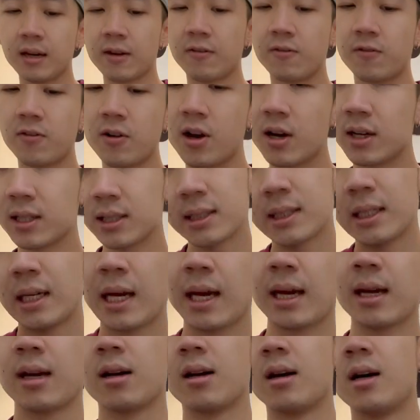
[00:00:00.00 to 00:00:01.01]
the first
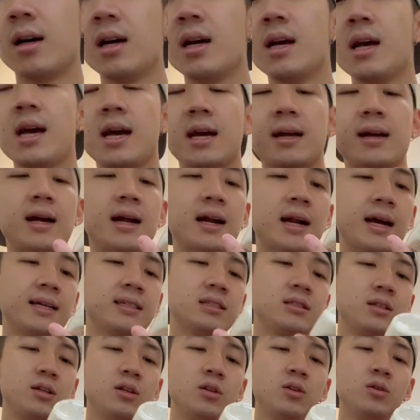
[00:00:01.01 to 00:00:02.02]
layer, and I
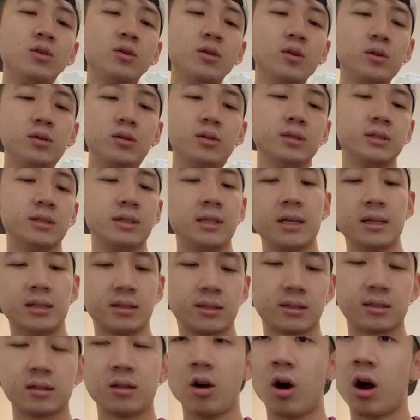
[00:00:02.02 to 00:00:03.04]
like to use
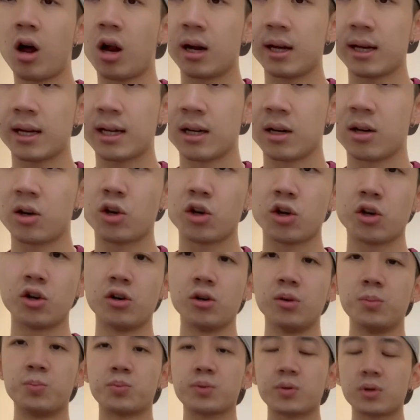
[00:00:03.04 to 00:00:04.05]
this garlic and
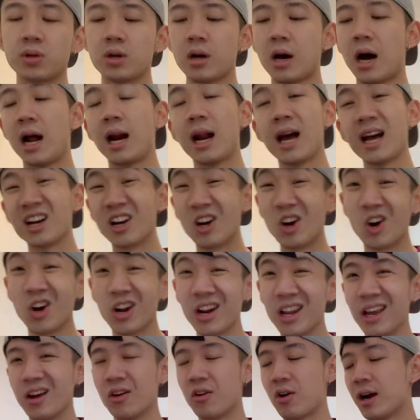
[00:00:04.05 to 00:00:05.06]
herb. I like
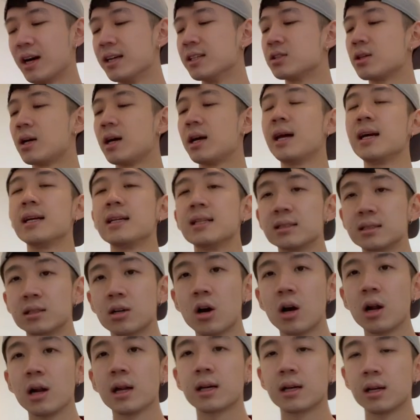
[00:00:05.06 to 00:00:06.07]
garlic, right? So I like this
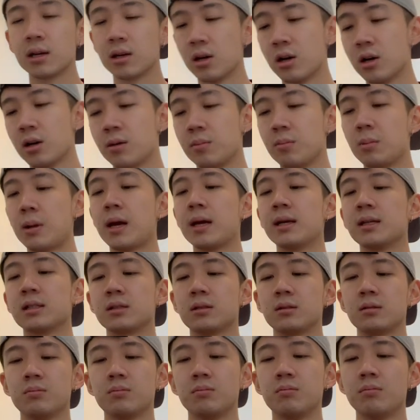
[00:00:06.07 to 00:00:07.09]
garlic and herb, like
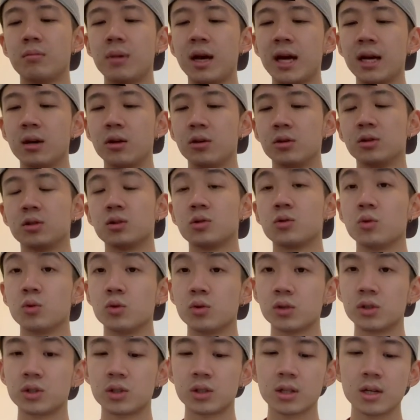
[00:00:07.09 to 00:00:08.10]
mayo
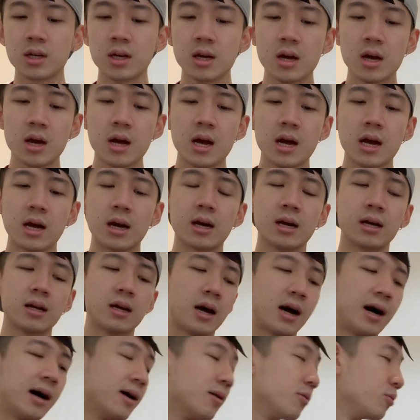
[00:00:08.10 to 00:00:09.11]
sauce. And
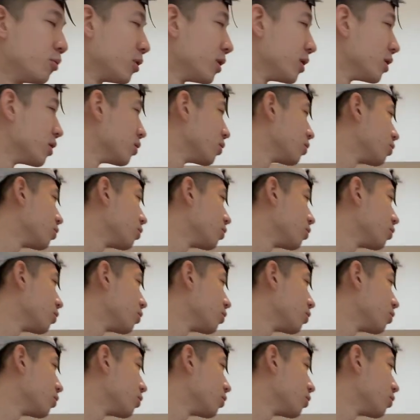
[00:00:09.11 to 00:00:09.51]
I will